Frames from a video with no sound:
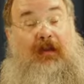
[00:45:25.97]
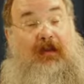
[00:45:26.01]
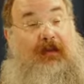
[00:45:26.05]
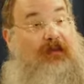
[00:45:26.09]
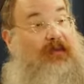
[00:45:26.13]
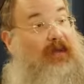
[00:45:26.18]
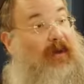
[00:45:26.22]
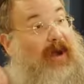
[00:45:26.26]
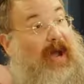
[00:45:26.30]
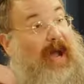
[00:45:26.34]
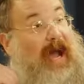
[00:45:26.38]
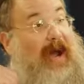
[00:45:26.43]

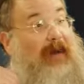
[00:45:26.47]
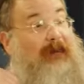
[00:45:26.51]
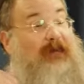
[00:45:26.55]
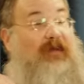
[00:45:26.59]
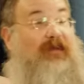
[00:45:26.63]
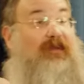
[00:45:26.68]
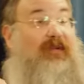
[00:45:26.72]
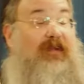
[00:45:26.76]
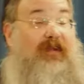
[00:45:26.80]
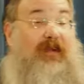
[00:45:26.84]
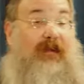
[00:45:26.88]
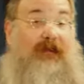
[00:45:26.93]
So
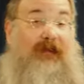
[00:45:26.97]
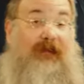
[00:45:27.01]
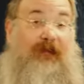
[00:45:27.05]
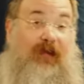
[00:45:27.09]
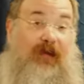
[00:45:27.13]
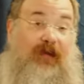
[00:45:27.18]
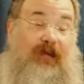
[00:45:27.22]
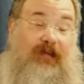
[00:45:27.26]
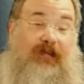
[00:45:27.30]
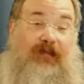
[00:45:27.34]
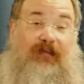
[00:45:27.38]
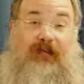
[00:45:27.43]
obviously the
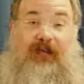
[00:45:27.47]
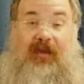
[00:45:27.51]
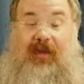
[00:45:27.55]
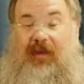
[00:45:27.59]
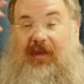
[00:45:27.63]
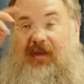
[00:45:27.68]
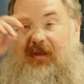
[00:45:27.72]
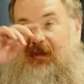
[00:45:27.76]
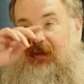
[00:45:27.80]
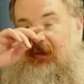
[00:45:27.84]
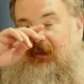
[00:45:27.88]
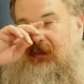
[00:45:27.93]
first
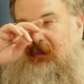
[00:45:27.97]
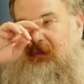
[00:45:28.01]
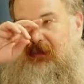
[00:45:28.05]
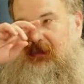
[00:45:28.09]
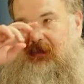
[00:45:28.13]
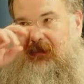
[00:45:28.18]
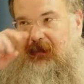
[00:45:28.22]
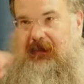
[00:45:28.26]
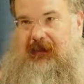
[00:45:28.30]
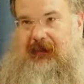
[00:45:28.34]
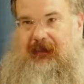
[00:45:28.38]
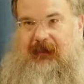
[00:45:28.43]

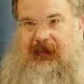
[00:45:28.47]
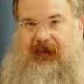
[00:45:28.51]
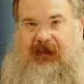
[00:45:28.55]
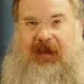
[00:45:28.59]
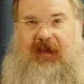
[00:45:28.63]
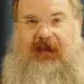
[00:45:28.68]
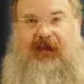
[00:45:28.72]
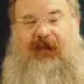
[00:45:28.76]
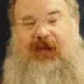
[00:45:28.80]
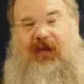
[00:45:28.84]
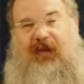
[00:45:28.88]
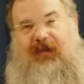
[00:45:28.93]
the
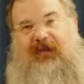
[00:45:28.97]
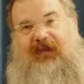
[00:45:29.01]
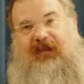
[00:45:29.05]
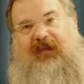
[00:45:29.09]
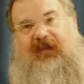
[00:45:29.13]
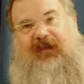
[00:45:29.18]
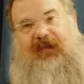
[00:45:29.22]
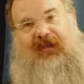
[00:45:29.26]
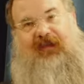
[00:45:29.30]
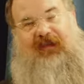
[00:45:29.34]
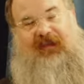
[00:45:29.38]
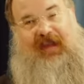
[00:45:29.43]
first
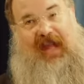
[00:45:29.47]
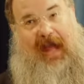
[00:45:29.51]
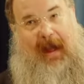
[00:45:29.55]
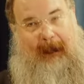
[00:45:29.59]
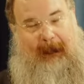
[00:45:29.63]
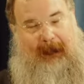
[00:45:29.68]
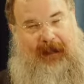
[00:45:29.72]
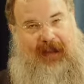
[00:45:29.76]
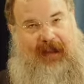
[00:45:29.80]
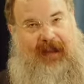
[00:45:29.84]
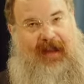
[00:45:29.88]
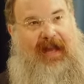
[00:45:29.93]

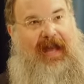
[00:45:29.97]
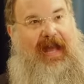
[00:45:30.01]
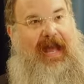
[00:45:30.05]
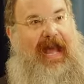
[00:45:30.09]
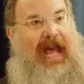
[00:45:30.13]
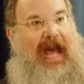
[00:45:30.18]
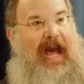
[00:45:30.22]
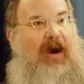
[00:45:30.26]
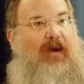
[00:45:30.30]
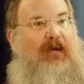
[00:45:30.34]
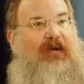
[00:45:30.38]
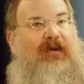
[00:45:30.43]
step
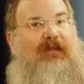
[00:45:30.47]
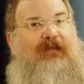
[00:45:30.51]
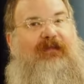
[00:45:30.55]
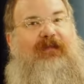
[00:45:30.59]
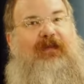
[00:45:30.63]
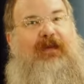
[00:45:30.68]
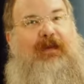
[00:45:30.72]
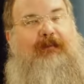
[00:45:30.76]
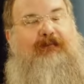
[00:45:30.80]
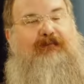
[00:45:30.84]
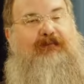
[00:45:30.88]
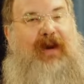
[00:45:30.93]
out of
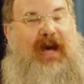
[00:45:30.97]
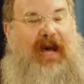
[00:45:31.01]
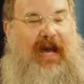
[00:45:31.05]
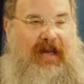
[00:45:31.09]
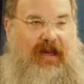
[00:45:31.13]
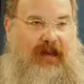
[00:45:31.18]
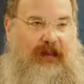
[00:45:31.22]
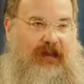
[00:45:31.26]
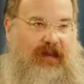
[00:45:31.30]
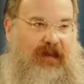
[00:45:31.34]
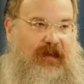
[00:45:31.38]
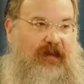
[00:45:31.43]

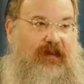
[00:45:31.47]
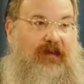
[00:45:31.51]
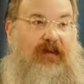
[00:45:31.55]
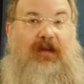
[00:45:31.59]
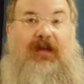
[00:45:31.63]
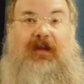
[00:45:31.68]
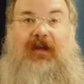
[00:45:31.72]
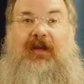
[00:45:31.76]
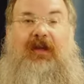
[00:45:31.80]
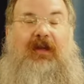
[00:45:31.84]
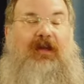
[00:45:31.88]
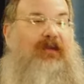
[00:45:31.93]
embodiment
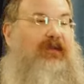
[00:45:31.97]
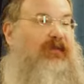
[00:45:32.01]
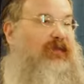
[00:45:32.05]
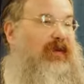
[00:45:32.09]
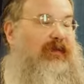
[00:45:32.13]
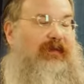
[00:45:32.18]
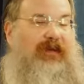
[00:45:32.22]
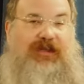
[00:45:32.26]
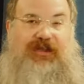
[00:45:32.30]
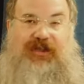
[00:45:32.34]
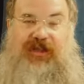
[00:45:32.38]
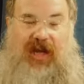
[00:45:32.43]
is
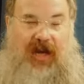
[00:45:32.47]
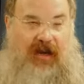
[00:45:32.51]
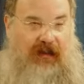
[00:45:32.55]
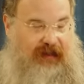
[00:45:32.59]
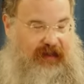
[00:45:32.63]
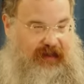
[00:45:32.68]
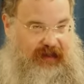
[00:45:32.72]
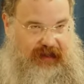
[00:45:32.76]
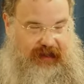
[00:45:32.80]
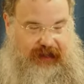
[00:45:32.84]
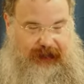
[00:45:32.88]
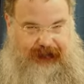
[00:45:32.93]
very
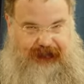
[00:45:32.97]
jarring.